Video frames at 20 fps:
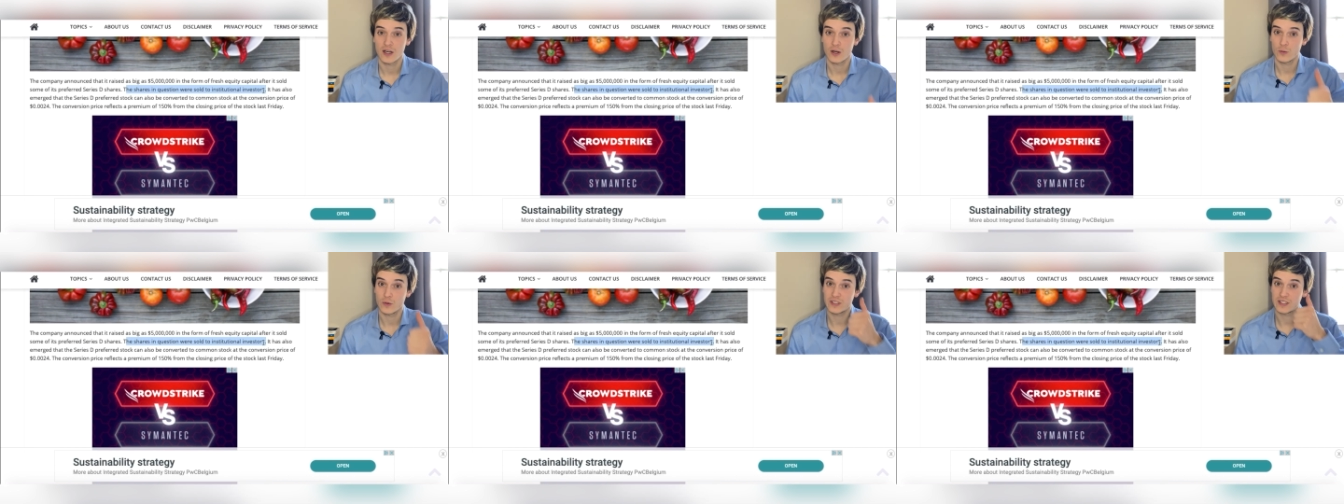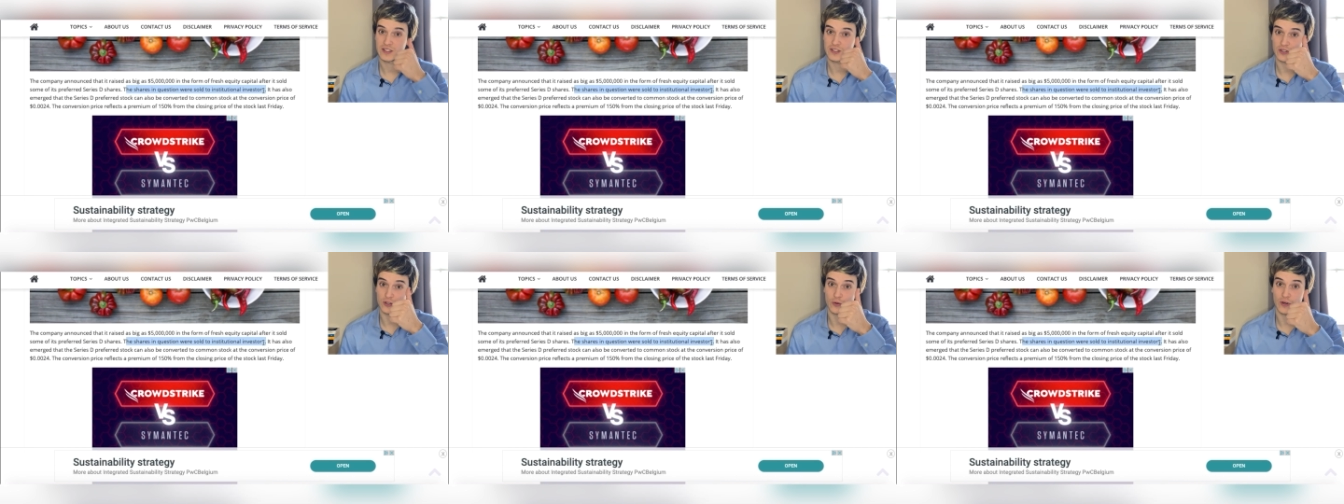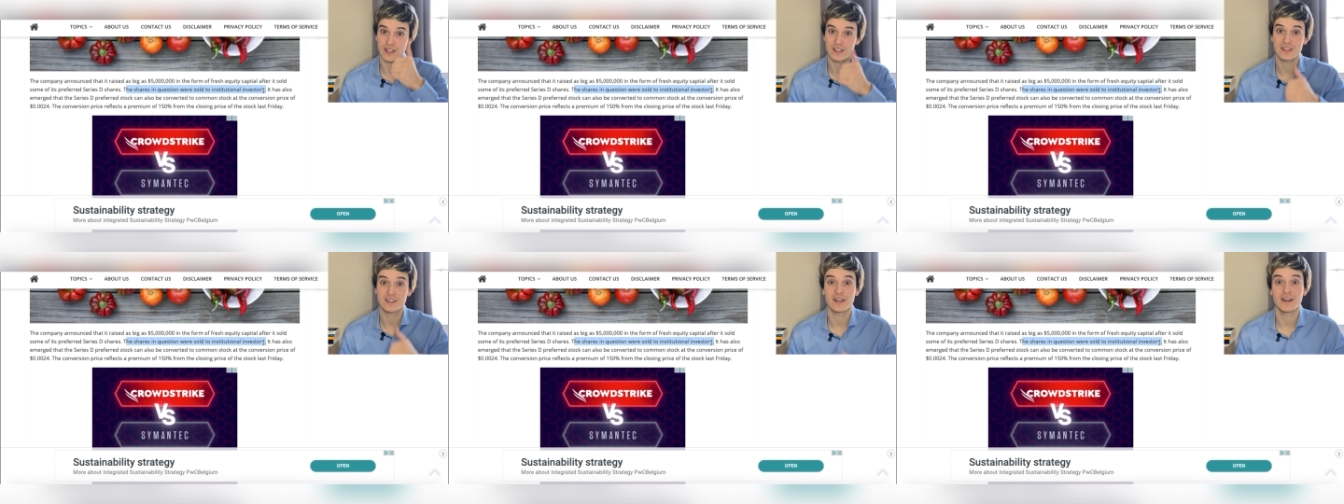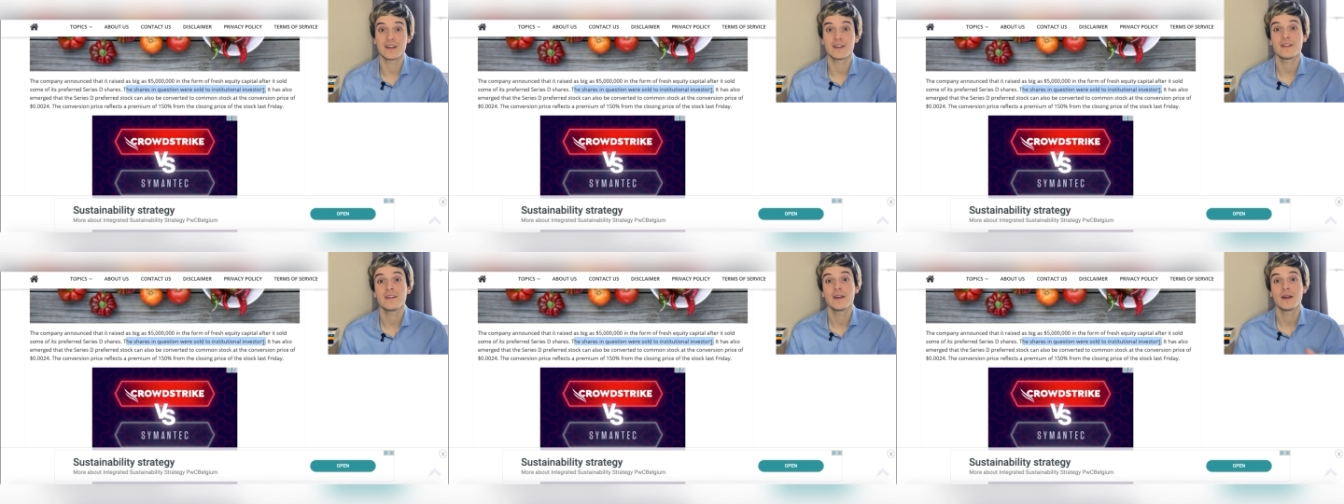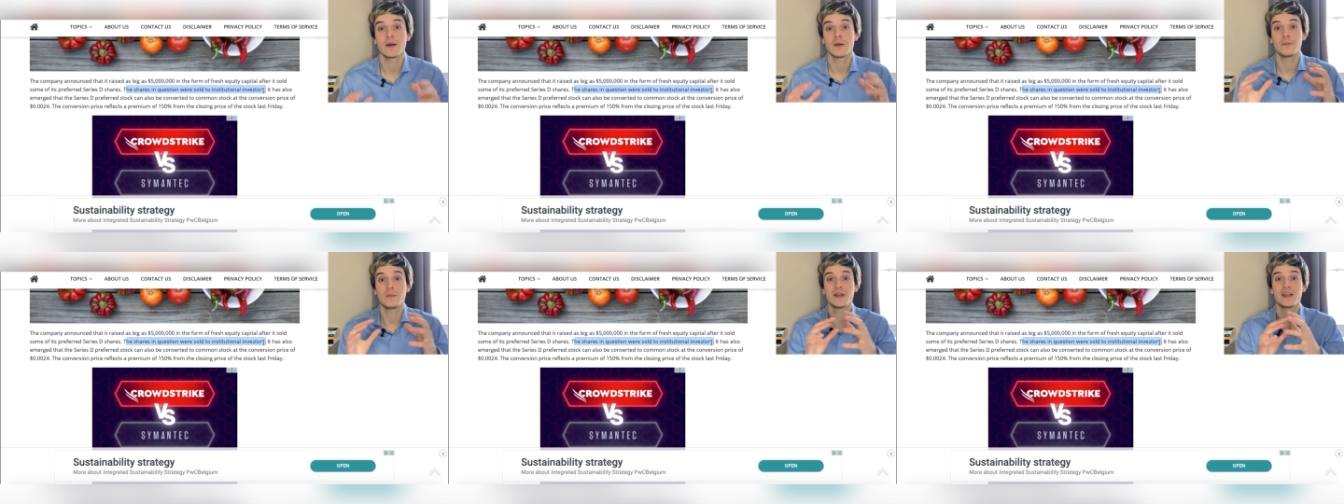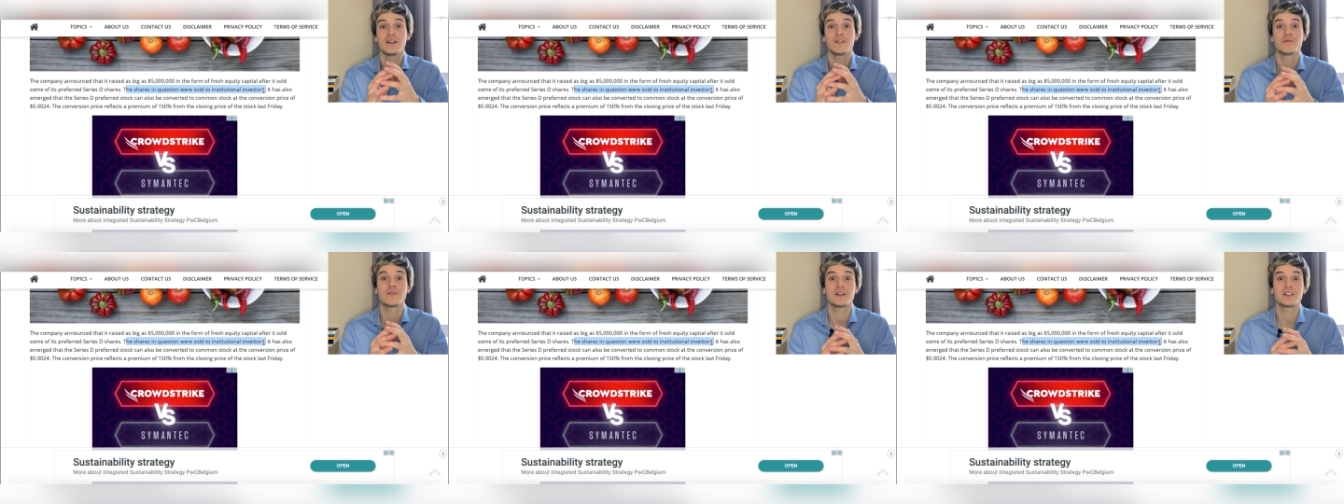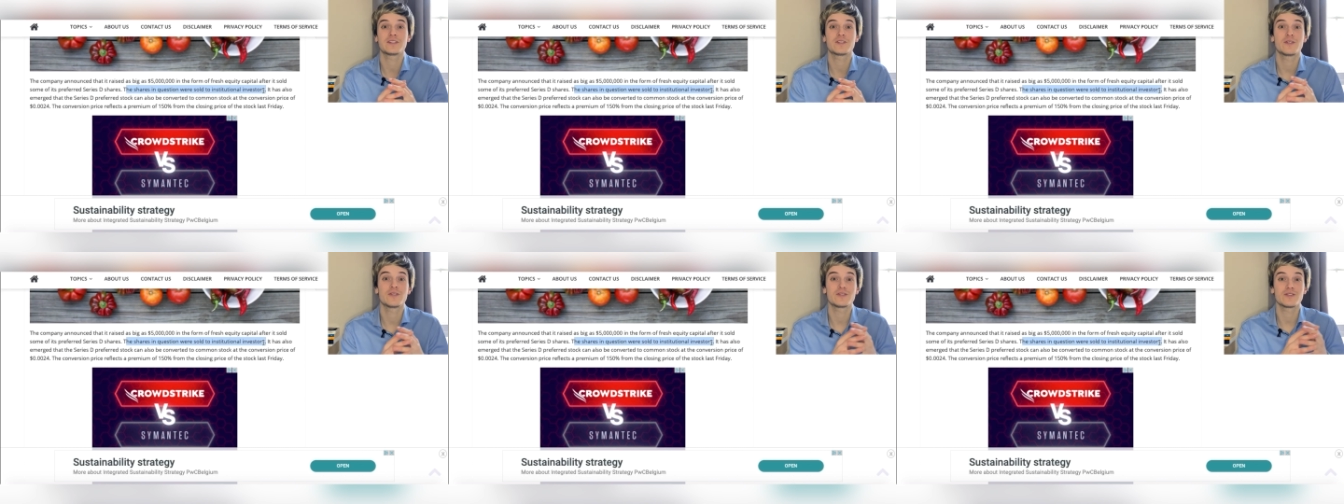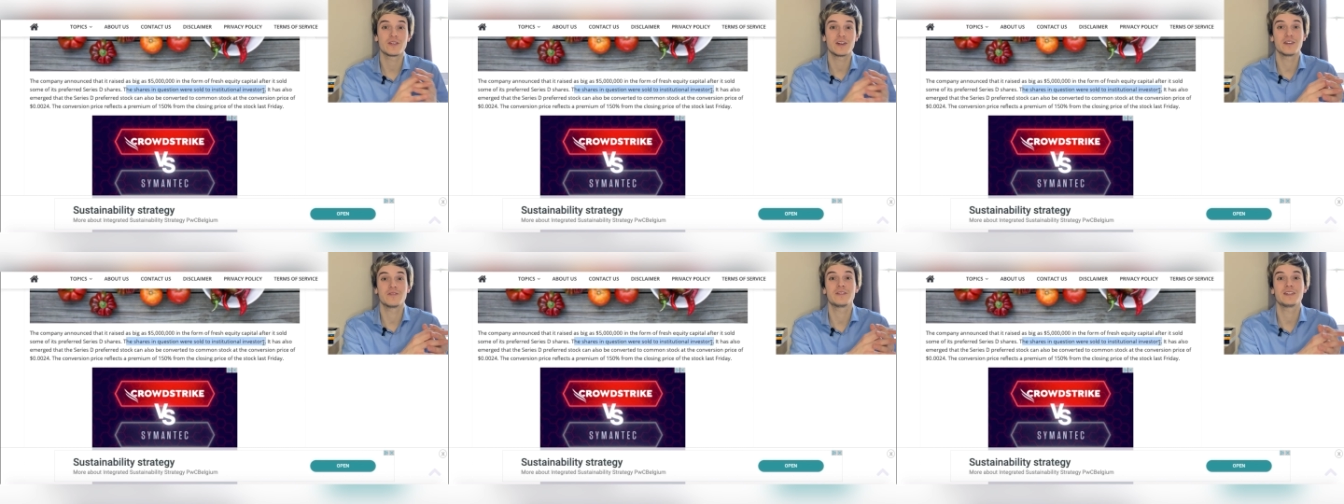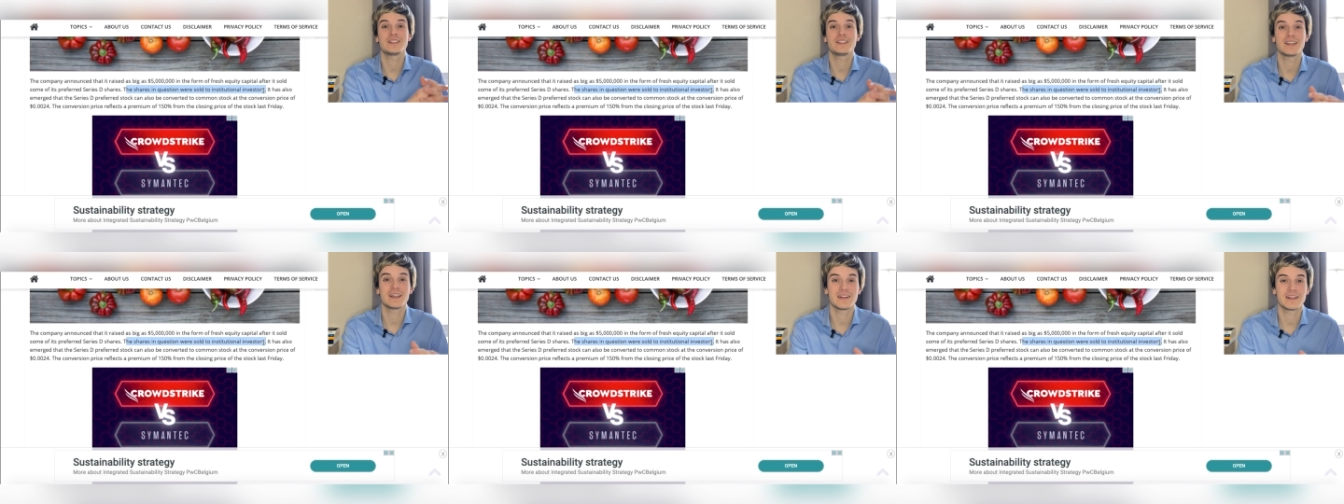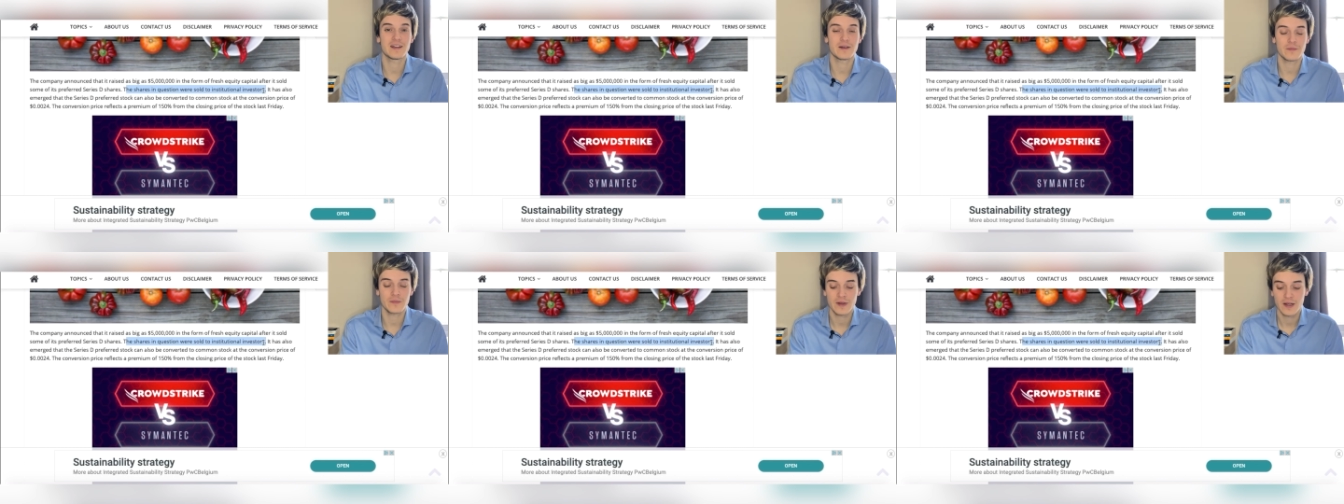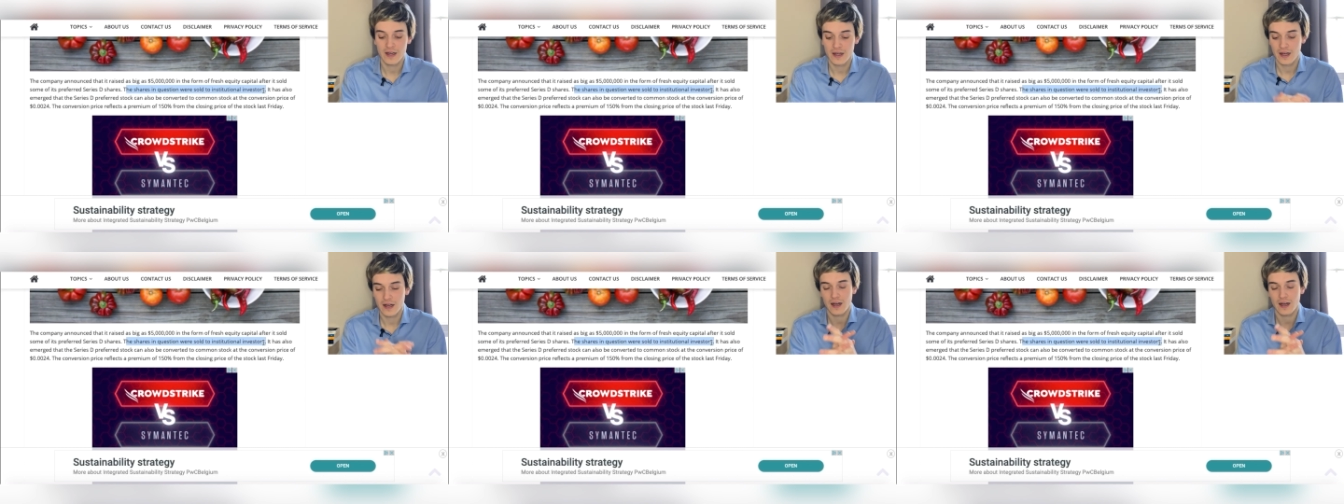which is a great sign. Big investors are investing in them.